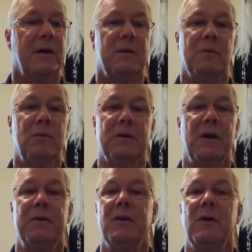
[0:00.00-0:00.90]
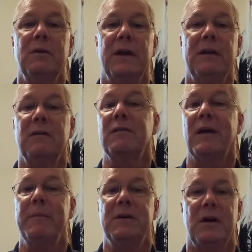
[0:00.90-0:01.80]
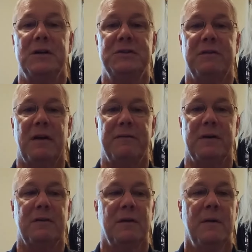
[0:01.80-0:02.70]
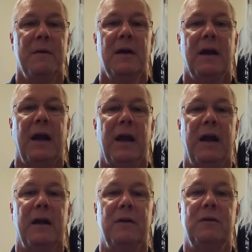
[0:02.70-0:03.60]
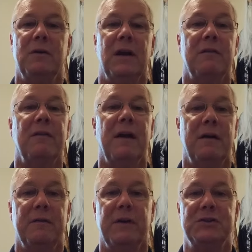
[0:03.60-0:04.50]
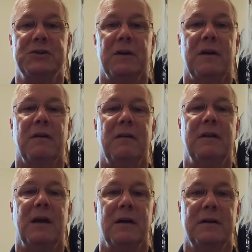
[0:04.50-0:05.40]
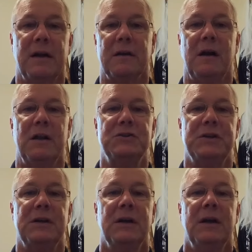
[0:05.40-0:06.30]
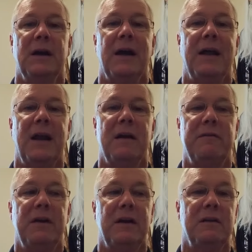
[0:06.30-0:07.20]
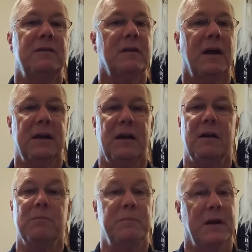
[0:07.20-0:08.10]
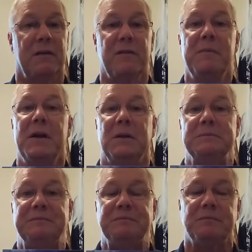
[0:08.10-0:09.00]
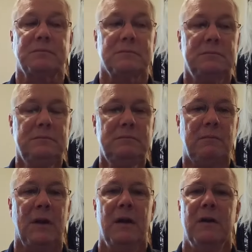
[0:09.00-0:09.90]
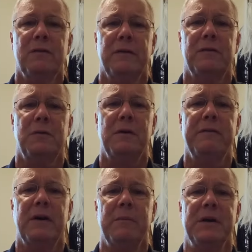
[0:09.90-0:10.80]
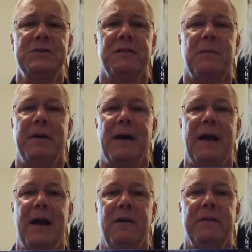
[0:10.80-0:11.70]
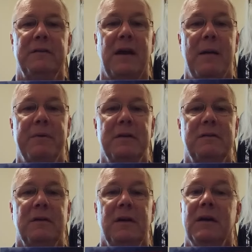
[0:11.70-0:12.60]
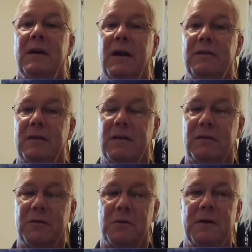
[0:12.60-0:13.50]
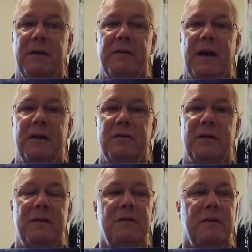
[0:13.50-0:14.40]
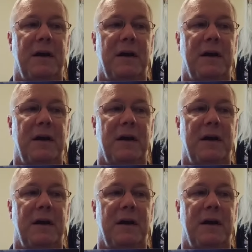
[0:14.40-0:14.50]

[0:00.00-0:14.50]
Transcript: will go to no length to sabotage his efforts and to get their invention, their technology, ahead of his, again, because of money. So the story very much is about how this happens. It's a story of Edison's